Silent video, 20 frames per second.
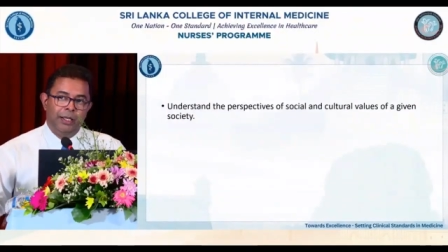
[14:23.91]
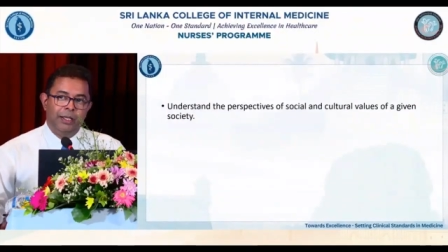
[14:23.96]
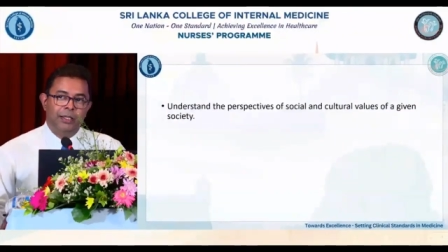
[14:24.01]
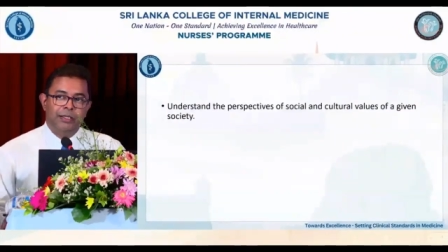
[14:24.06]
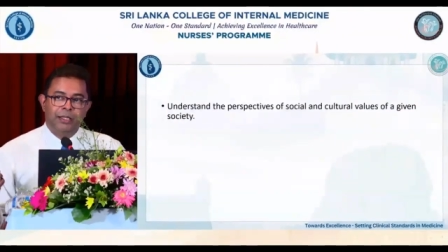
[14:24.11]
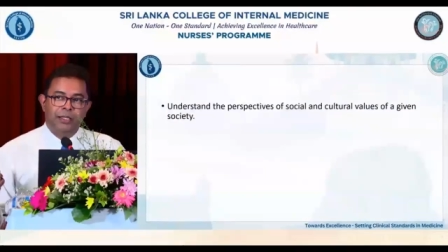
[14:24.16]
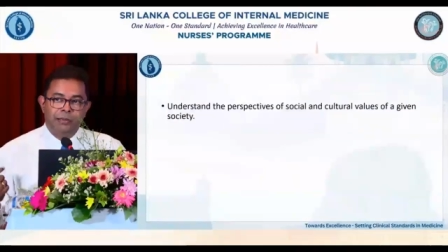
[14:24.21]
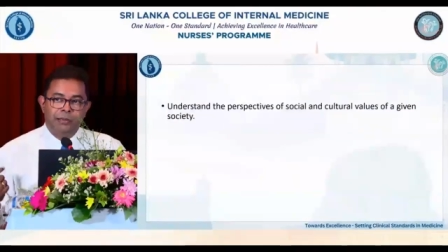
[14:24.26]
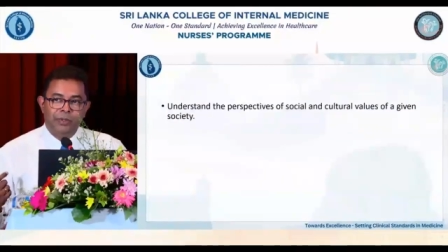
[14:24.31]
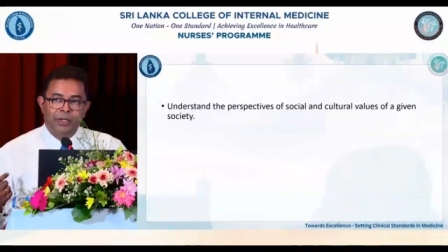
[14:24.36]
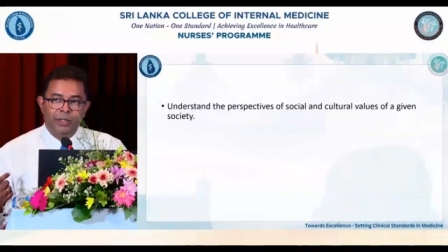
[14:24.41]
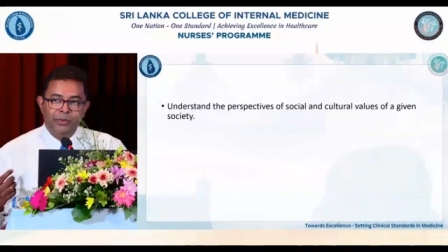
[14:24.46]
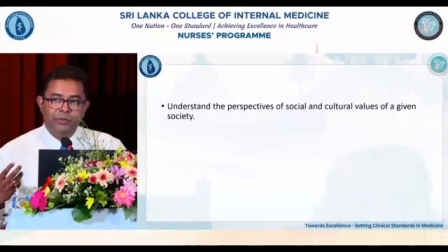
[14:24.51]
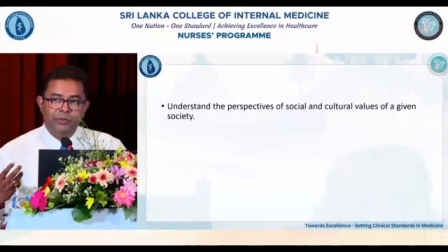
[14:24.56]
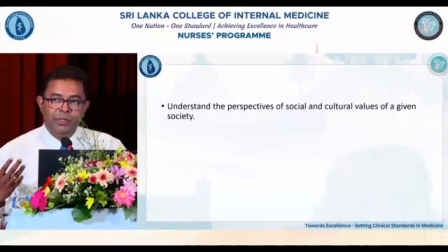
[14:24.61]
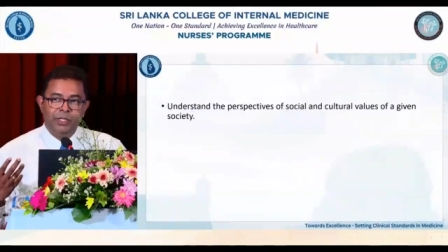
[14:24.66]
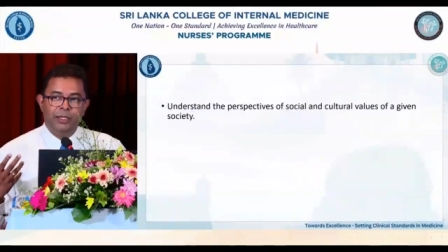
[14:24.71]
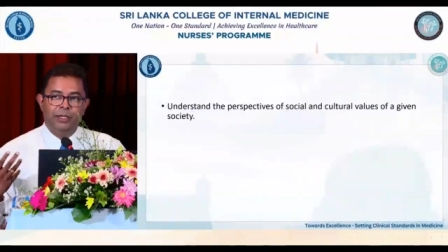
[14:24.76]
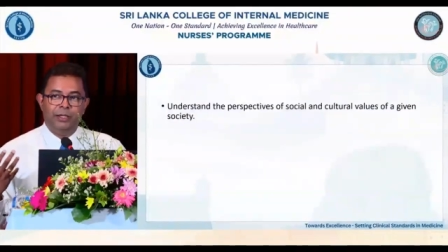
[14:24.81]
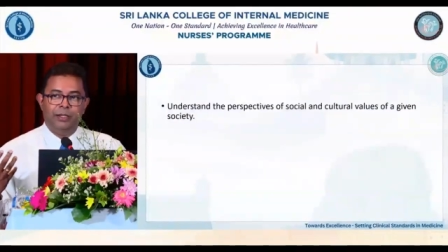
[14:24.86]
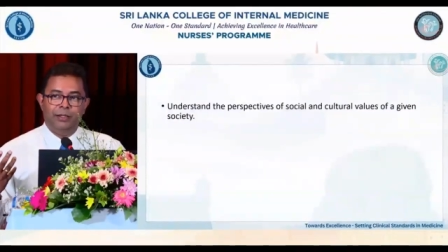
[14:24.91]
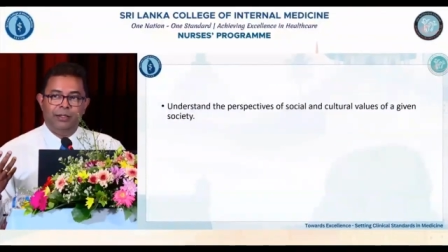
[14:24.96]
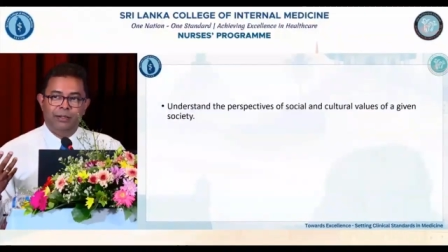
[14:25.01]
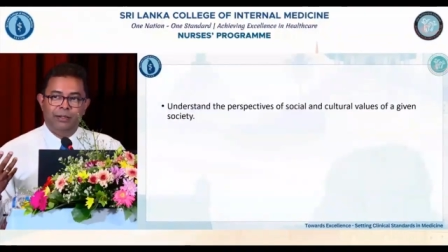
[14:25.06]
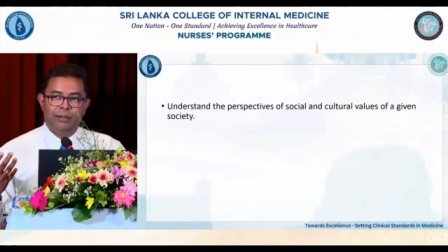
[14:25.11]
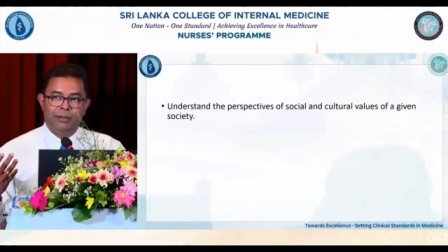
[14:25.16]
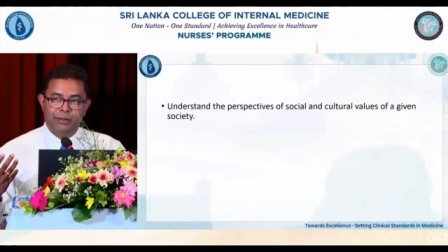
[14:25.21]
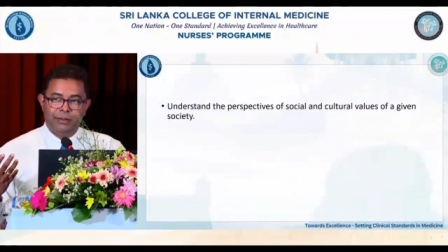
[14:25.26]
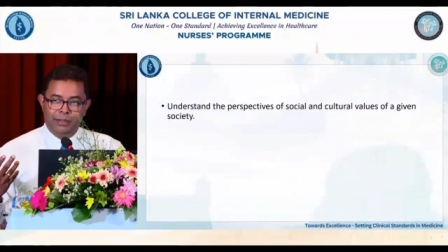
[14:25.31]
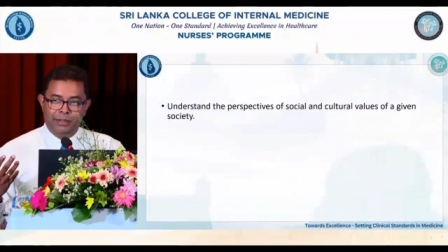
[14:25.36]
sometimes we get
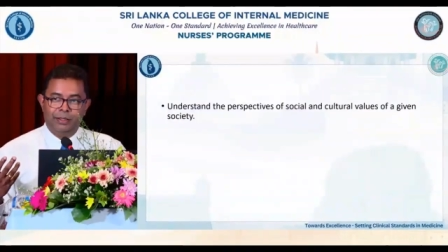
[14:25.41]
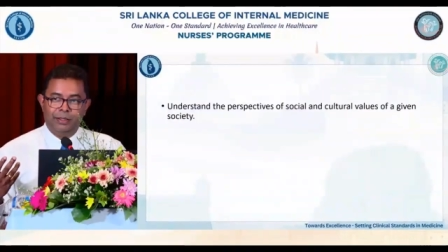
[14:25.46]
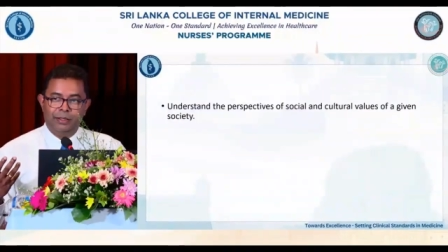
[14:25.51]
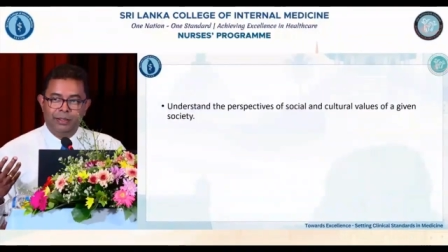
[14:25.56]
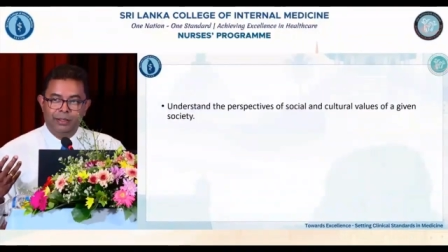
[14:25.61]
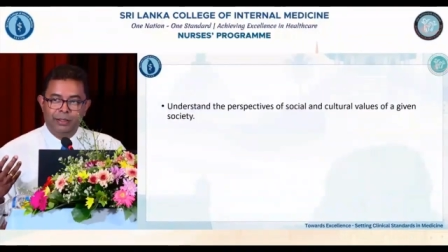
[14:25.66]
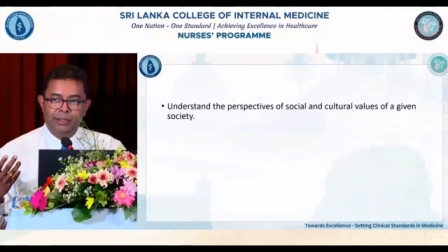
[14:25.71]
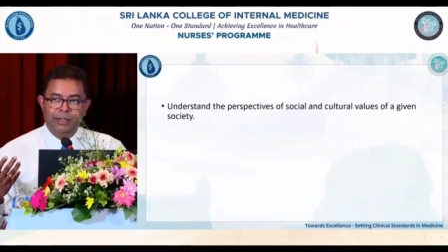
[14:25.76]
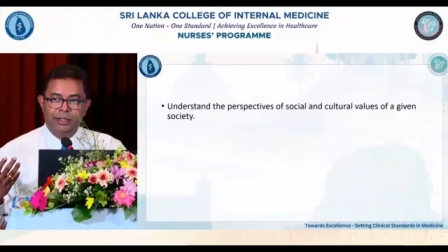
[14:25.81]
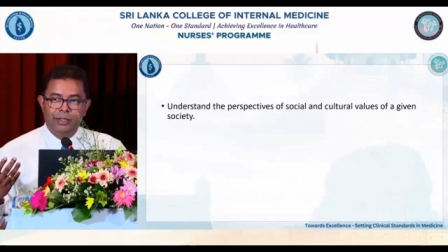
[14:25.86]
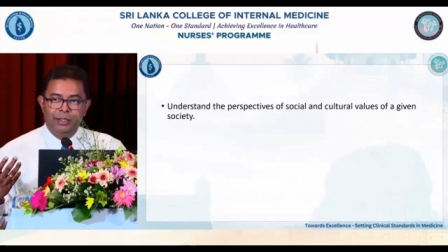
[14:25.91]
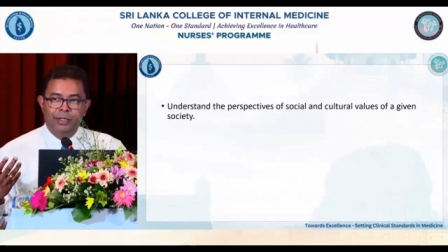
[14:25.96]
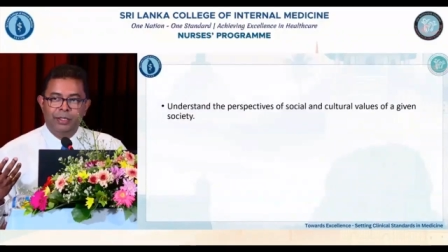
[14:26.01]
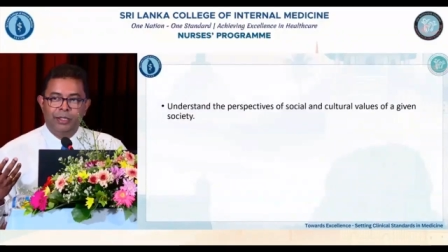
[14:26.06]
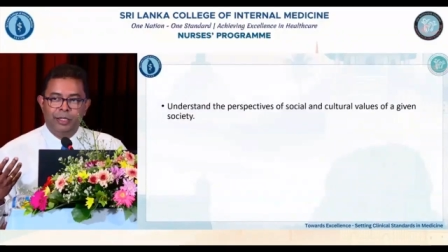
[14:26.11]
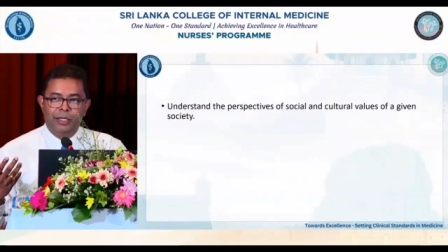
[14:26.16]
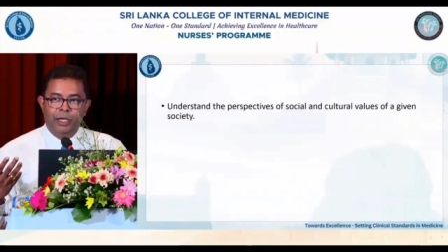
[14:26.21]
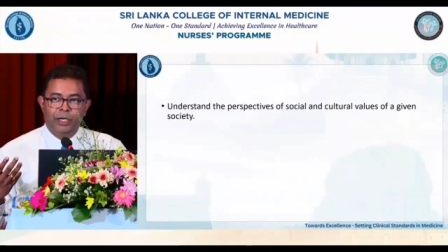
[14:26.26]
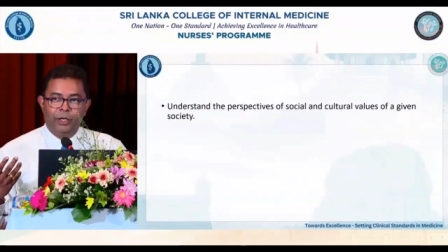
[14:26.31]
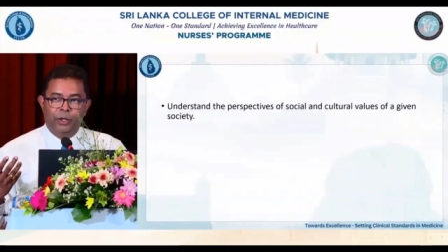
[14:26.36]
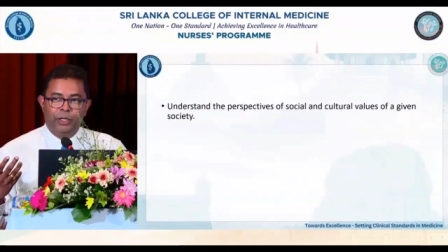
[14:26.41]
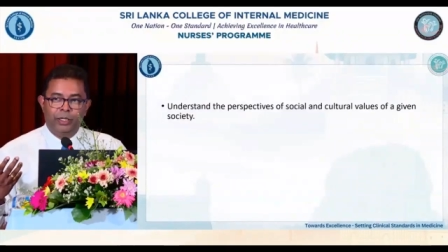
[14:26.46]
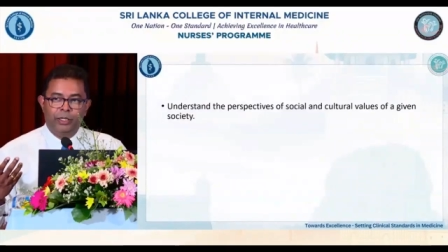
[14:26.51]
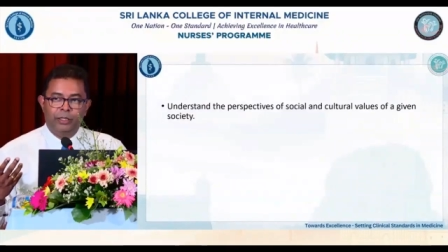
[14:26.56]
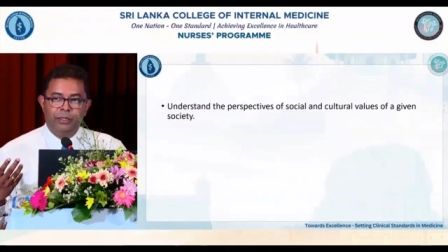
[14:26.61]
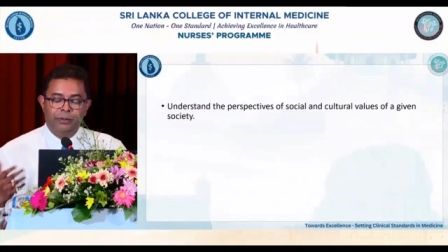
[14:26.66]
little annoyed.